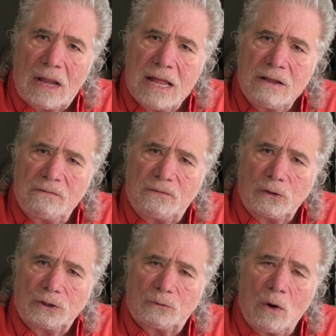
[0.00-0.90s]
And the
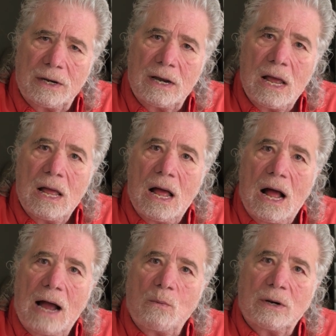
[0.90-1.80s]
first one
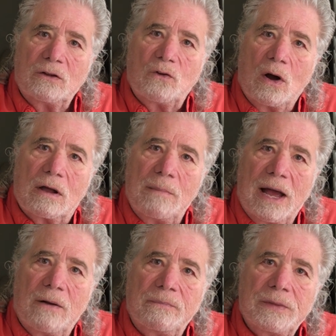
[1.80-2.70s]
I want to talk
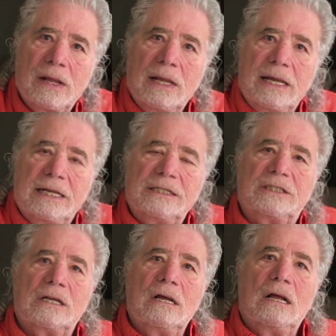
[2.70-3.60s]
about
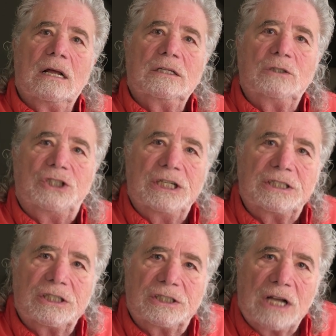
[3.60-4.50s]
is
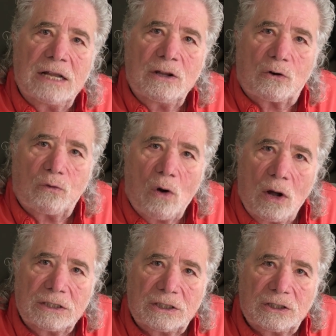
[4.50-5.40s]
Jesus on the
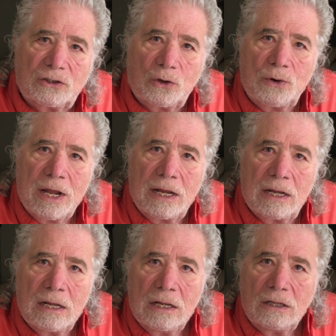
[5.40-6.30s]
cross
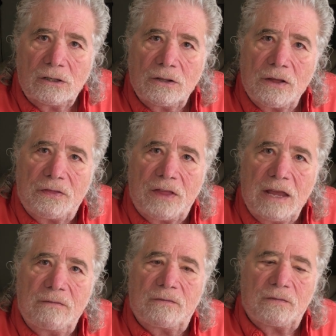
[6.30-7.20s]
turning to the
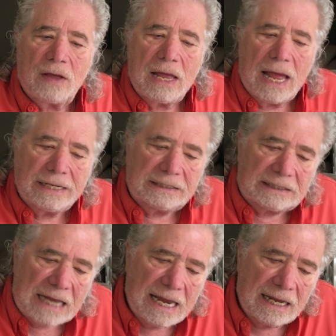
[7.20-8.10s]
thief and
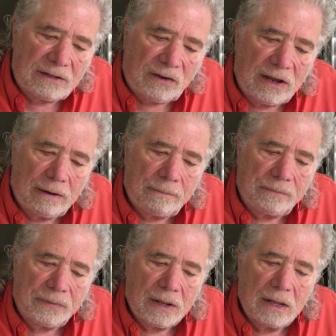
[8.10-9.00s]
saying to him,
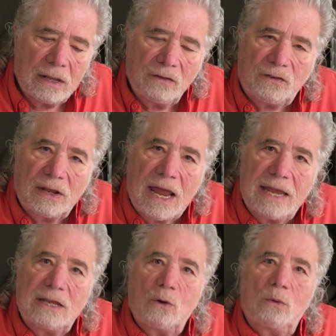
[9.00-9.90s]
"Today
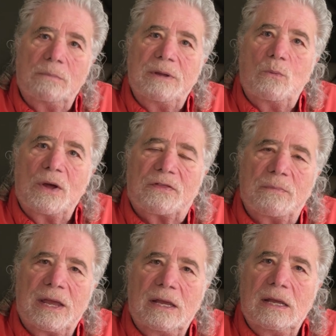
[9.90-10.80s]
you will be with
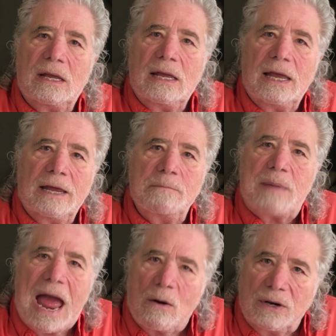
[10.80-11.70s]
me in
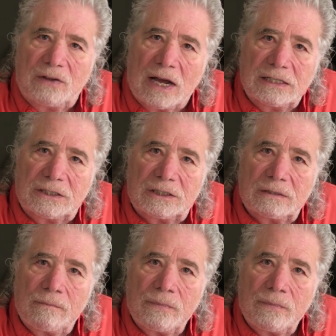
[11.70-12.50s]
paradise."